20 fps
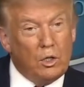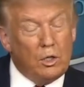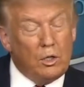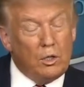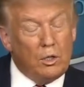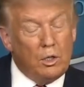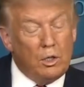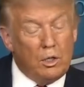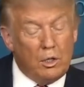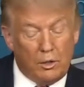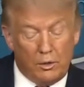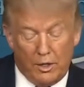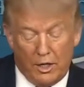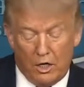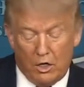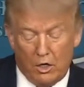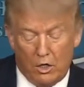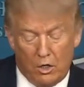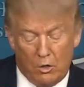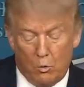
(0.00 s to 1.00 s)
They
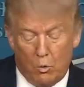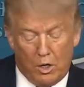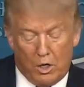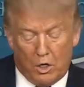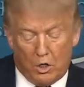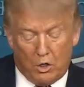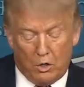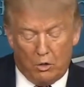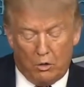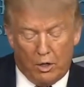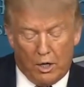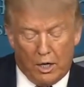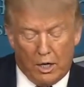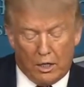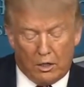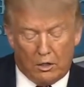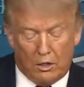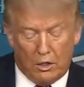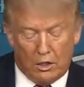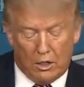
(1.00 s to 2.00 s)
didn't want to do
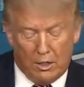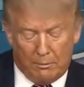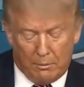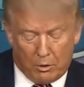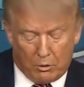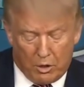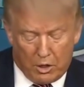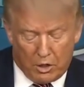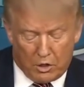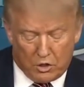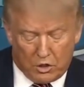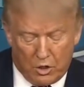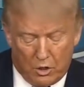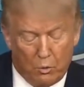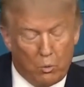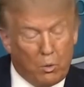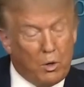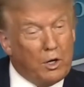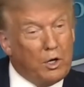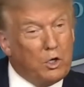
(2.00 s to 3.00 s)
that. The Democrats
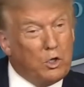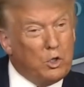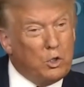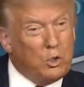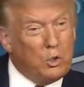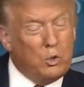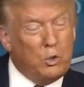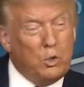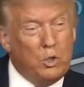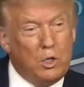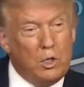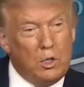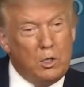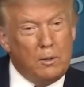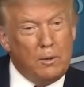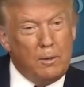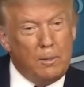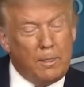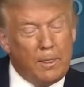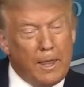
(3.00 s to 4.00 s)
didn't want to do
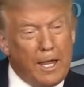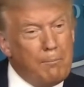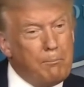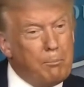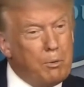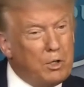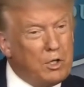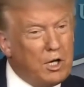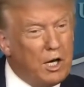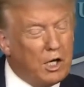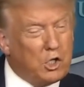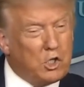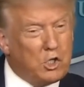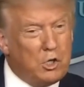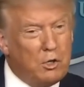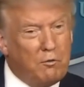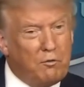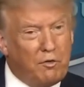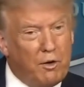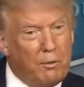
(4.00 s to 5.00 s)
a
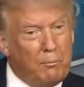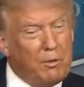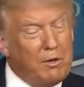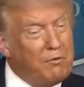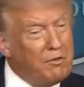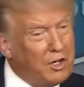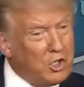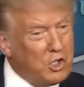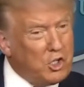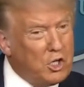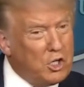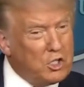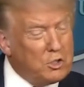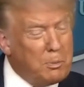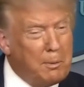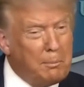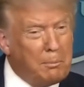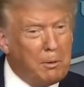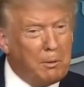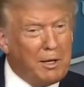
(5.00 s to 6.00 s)
protection from evictions,
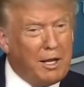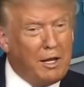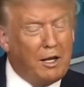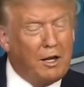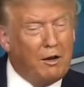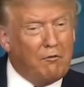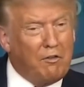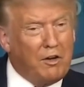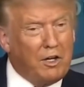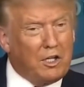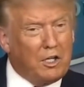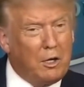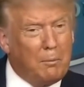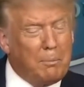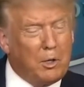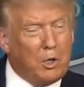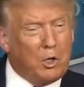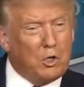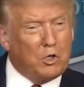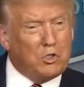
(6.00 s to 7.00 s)
people getting evicted
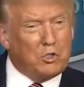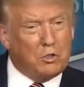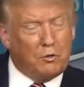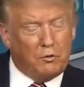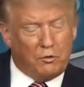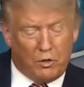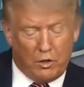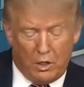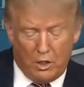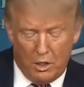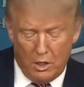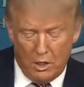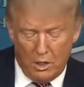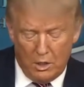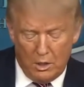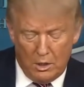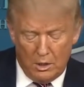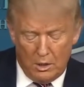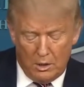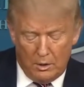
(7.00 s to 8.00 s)
because of the
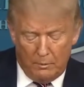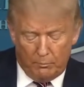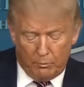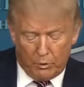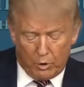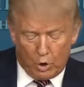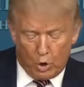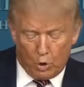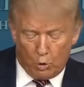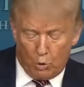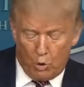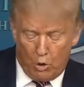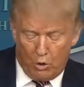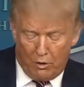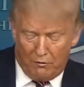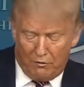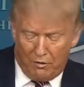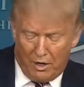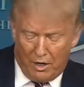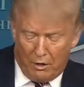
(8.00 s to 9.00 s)

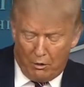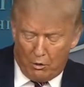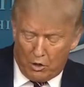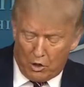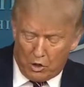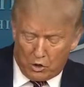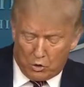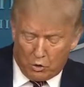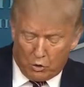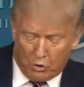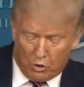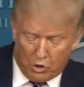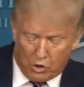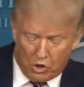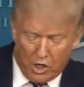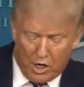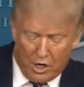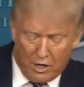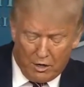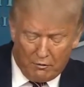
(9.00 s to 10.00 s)
coronavirus or the
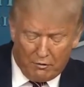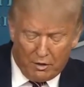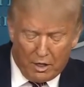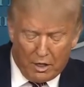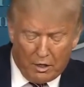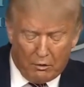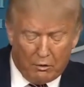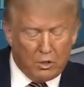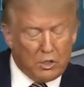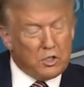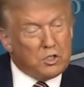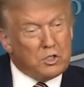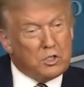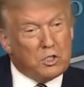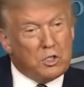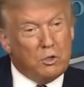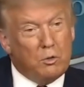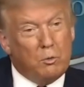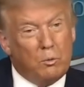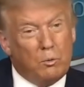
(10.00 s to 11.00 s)
China
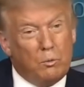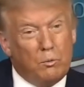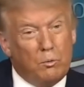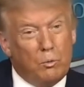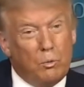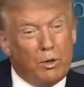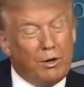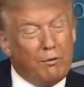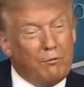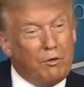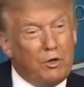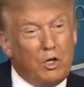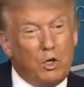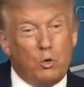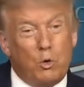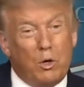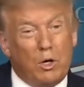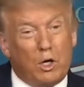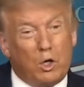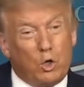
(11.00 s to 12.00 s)
virus, whatever you
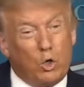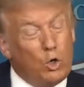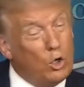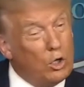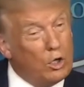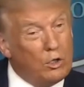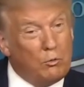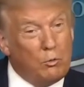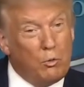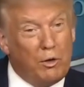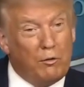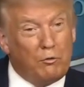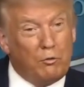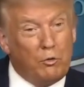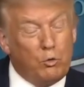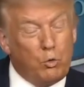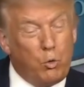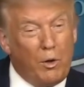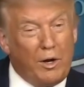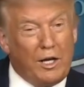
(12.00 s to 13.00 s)
want to call it. We have
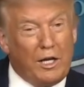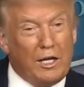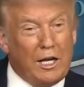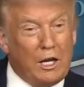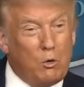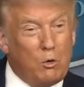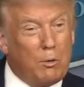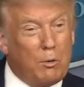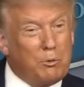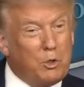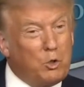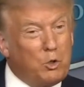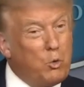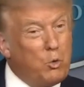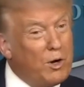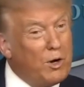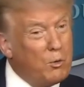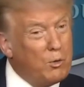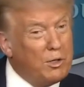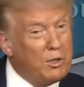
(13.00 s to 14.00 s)
20, now we're up to
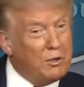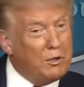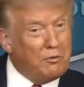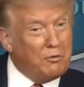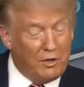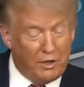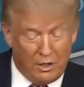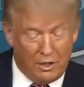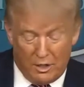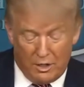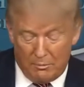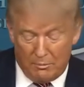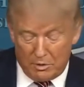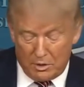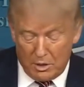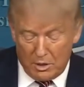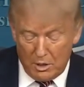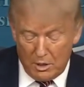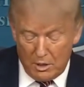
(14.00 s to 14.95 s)
21 different names.